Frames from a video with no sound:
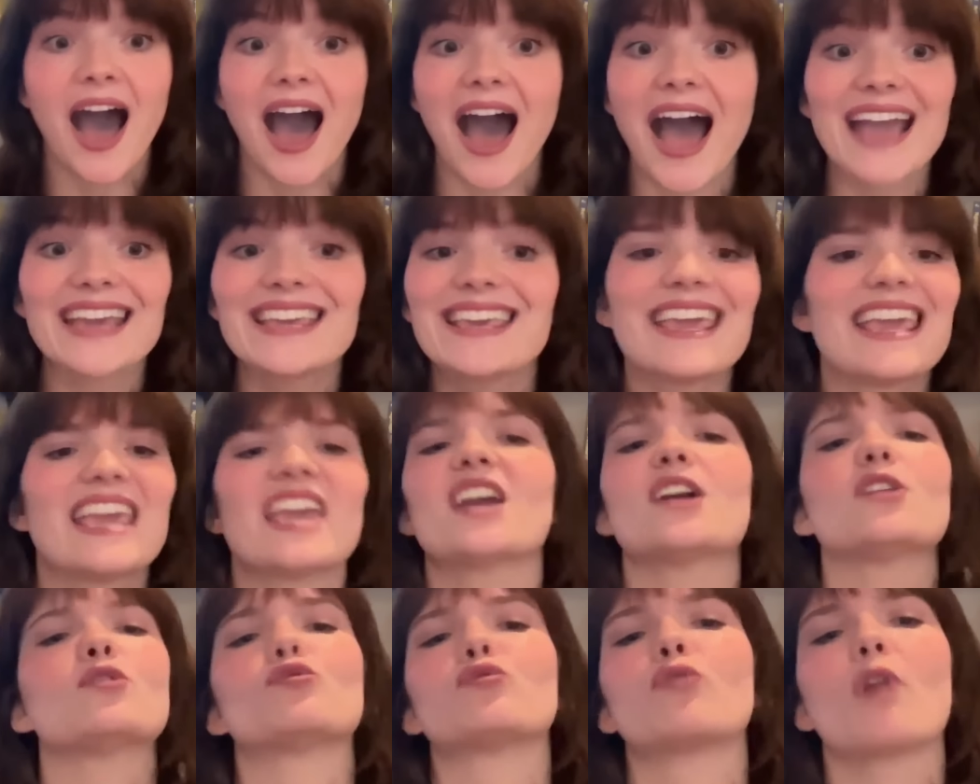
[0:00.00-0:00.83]
I
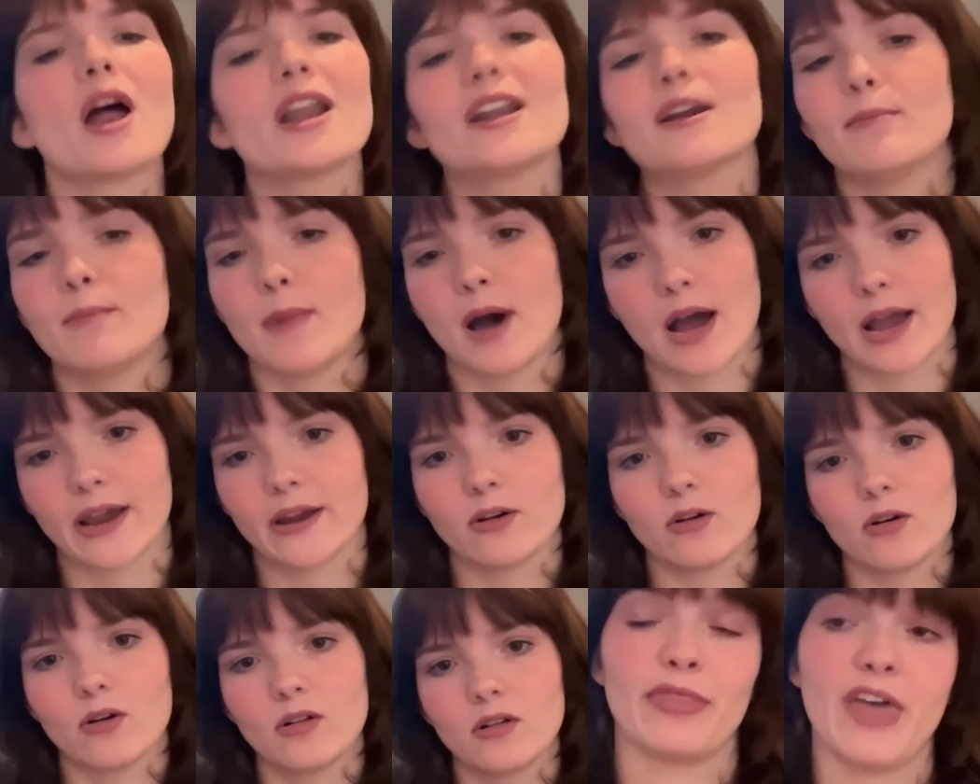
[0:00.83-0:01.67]
can't run a
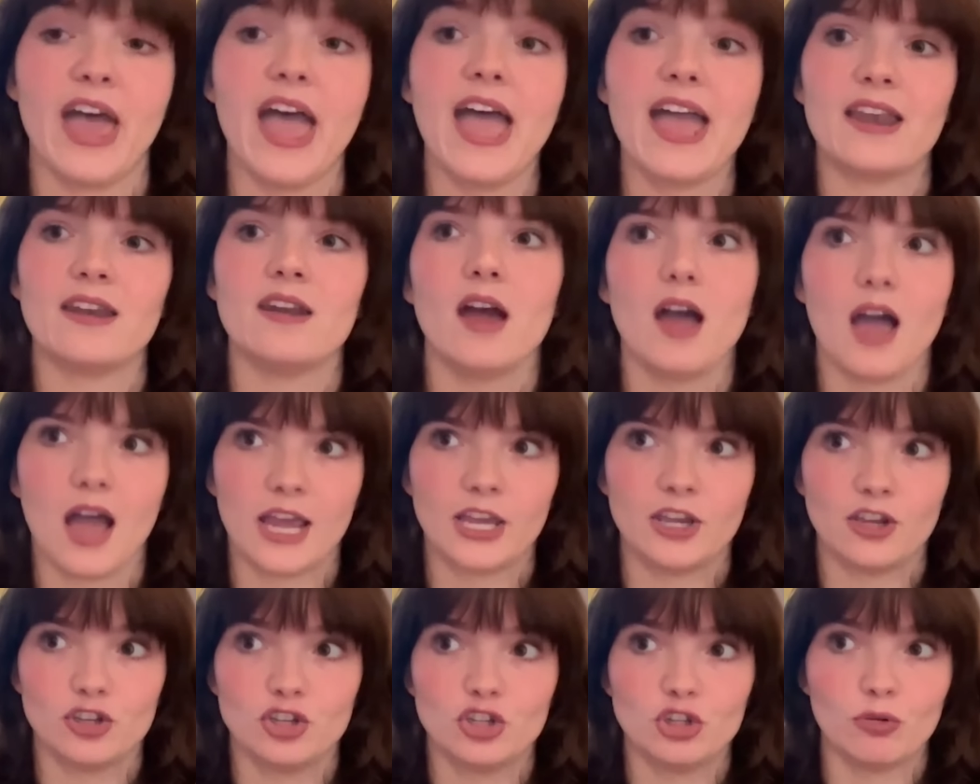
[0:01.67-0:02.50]
mile. Then I
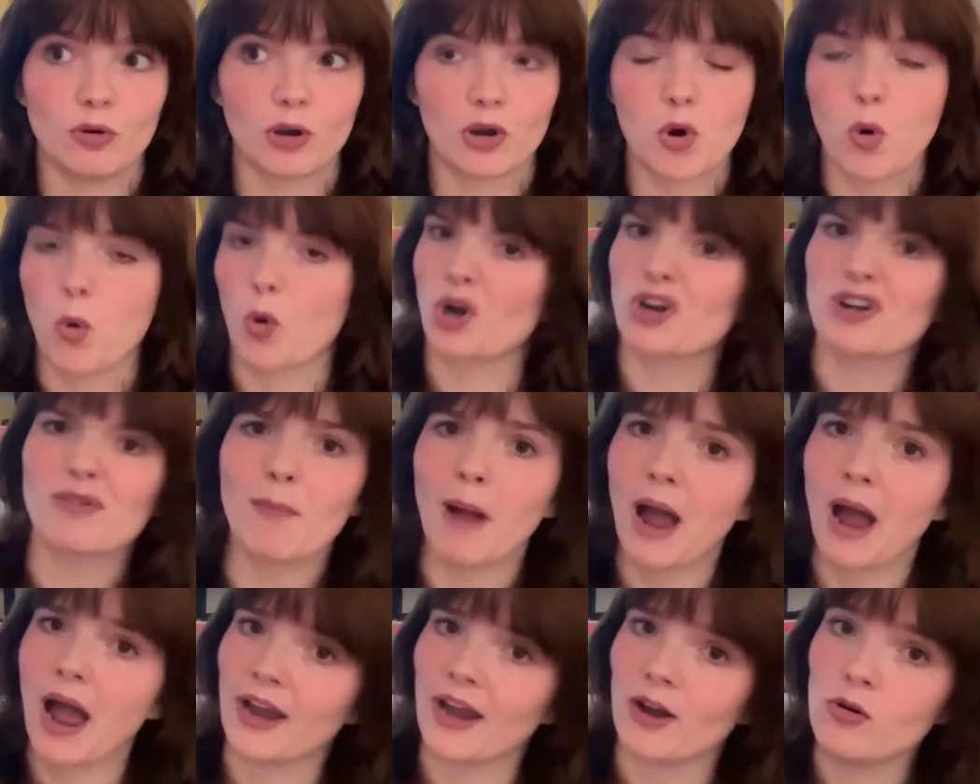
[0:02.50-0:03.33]
could do a quarter
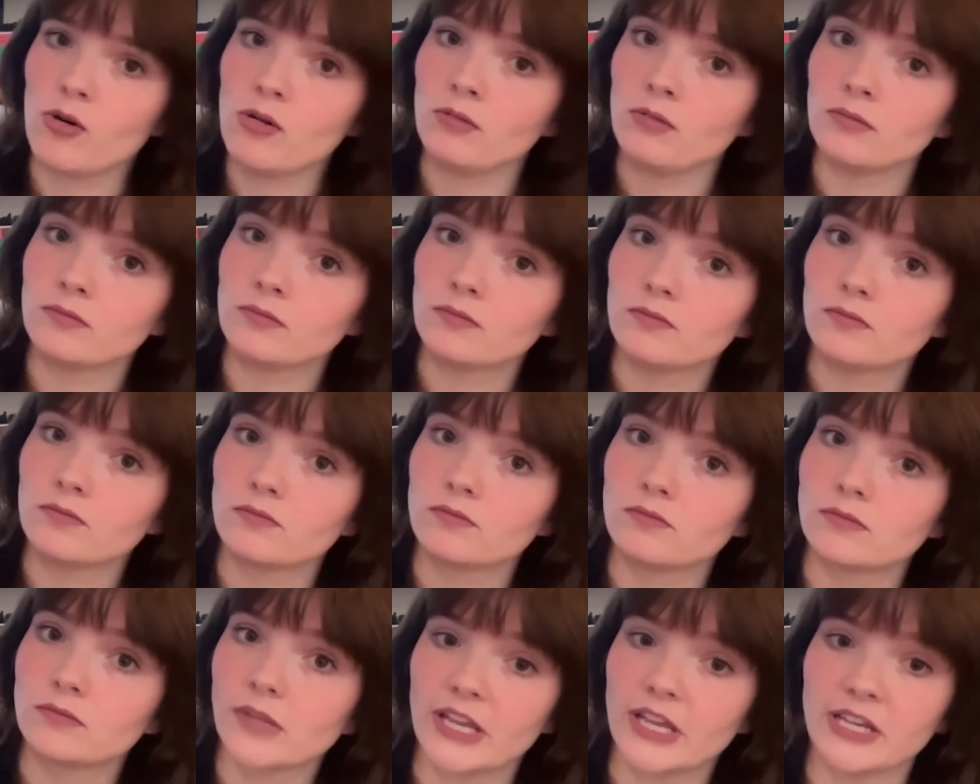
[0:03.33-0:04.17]
mile
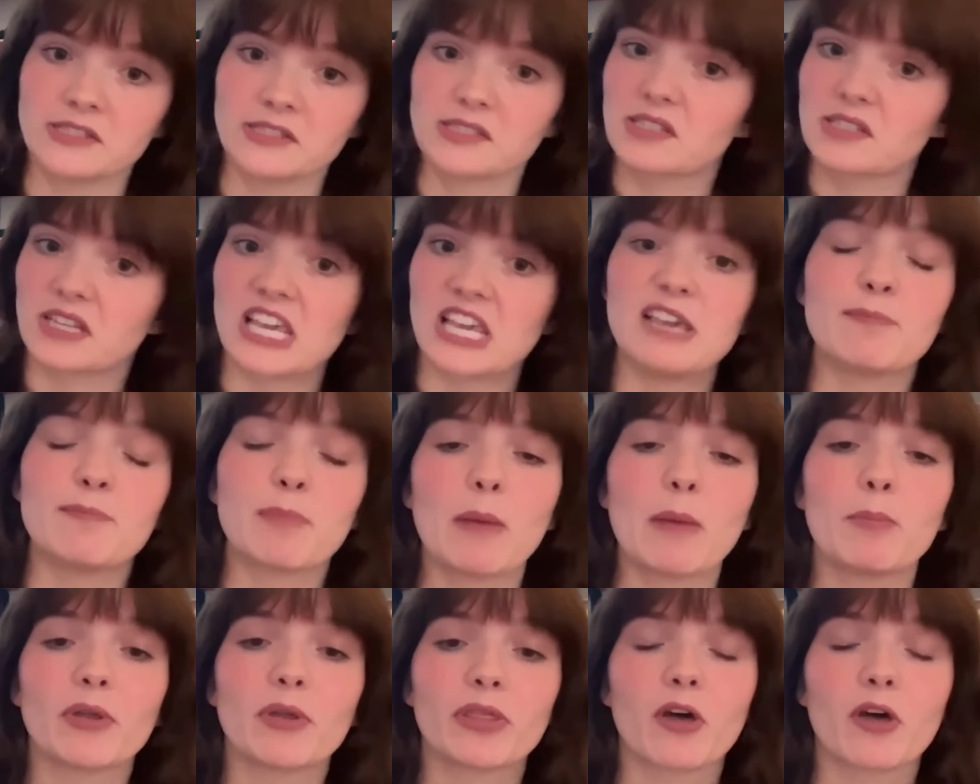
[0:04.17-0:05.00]
and keep
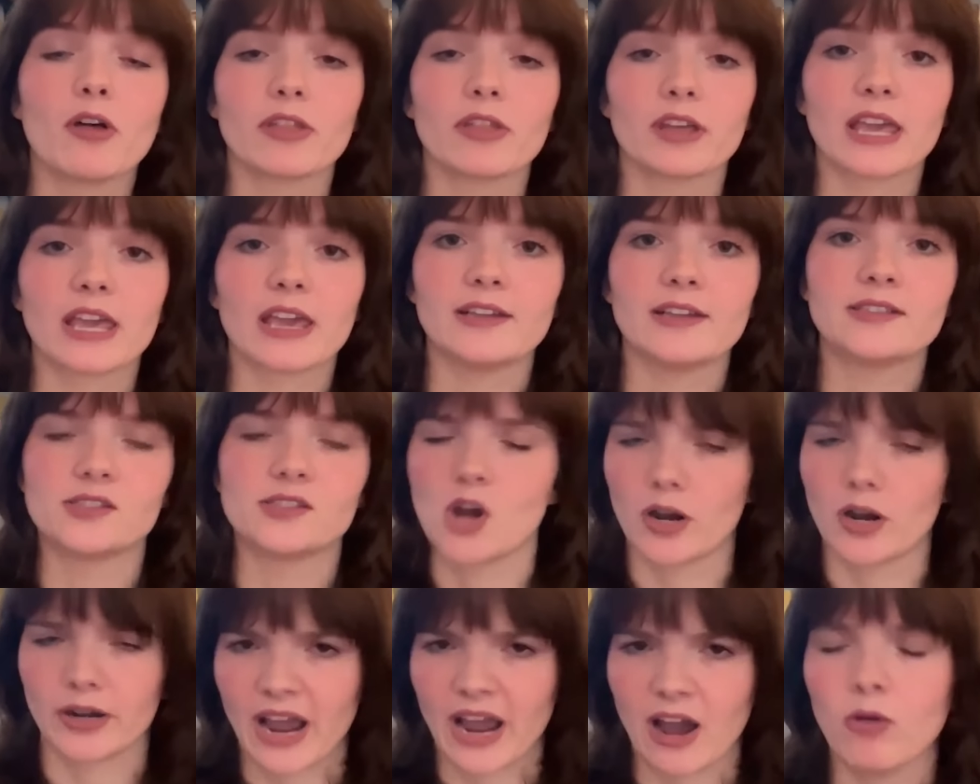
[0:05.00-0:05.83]
up with all the kids.
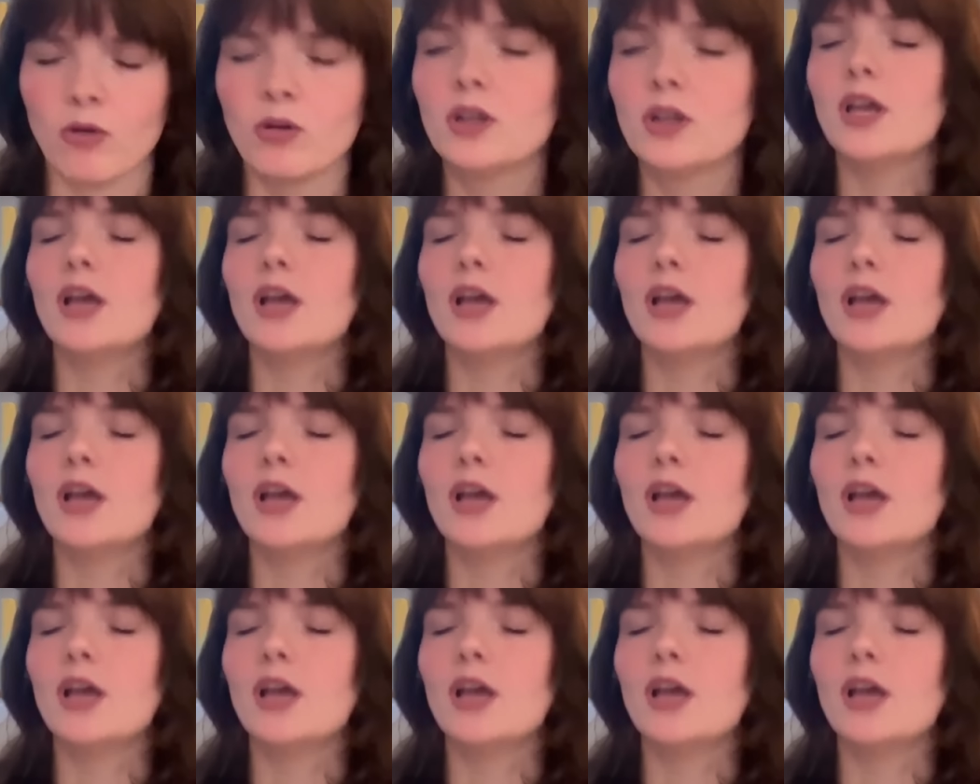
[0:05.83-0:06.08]
Not now.